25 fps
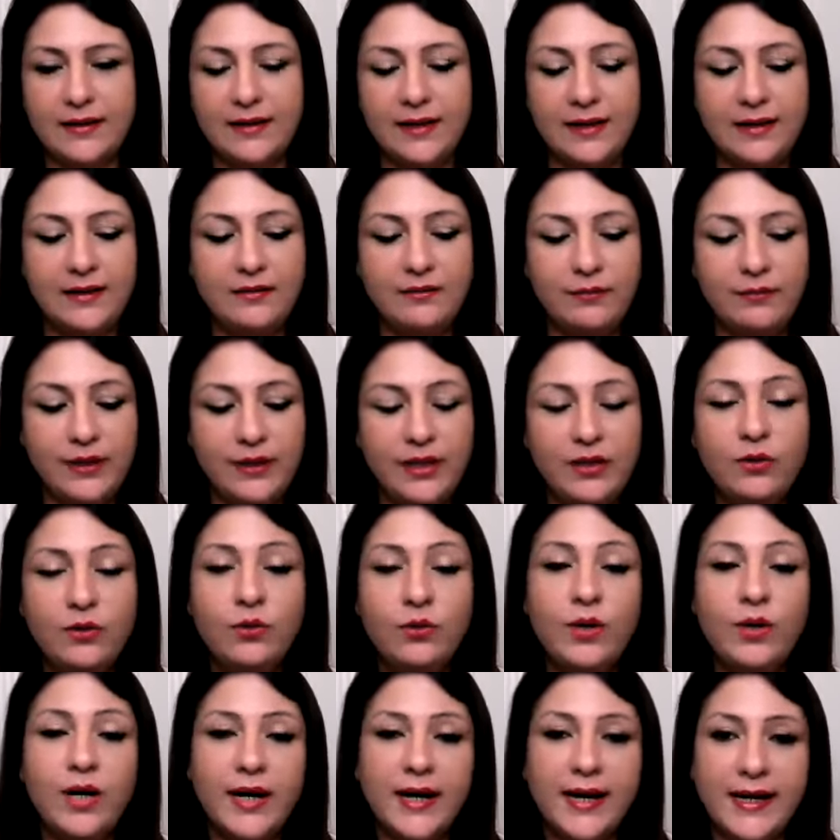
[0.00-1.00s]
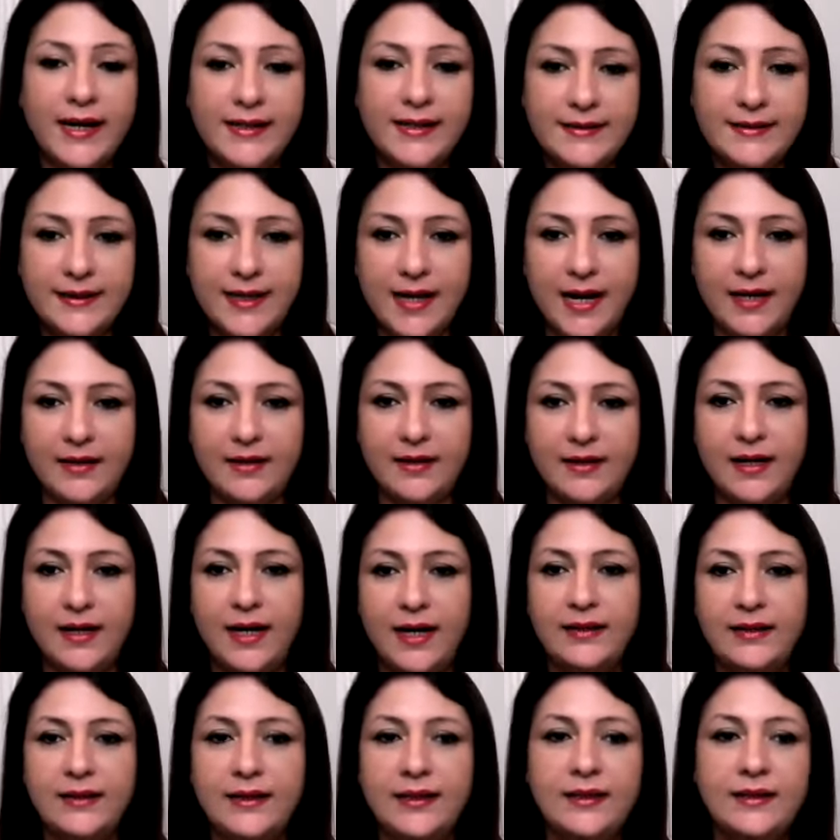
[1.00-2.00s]
If we go against that,
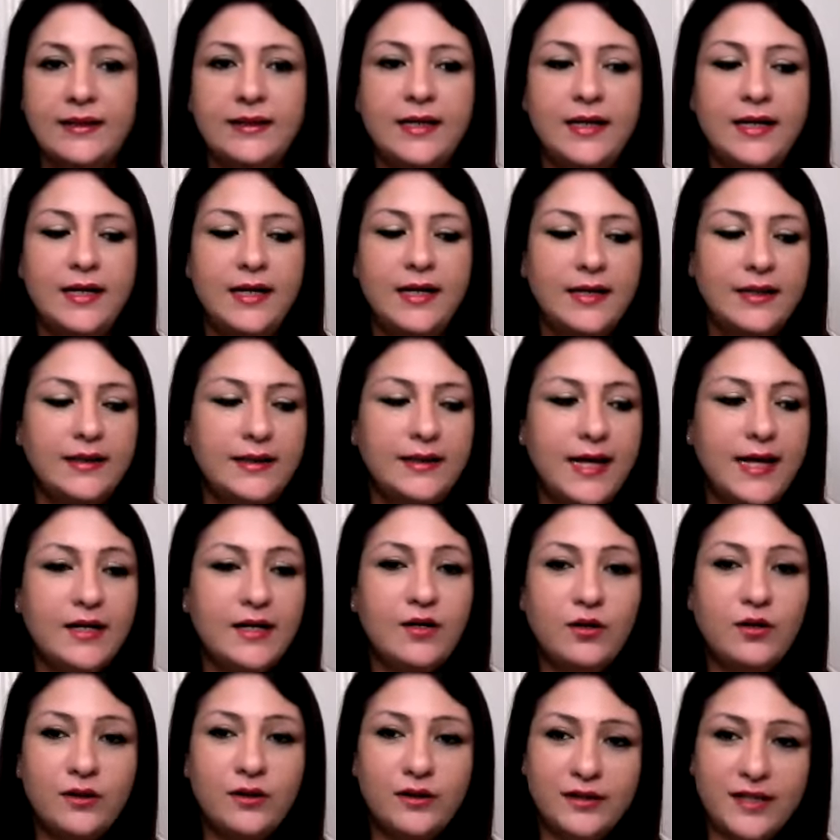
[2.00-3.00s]
and then that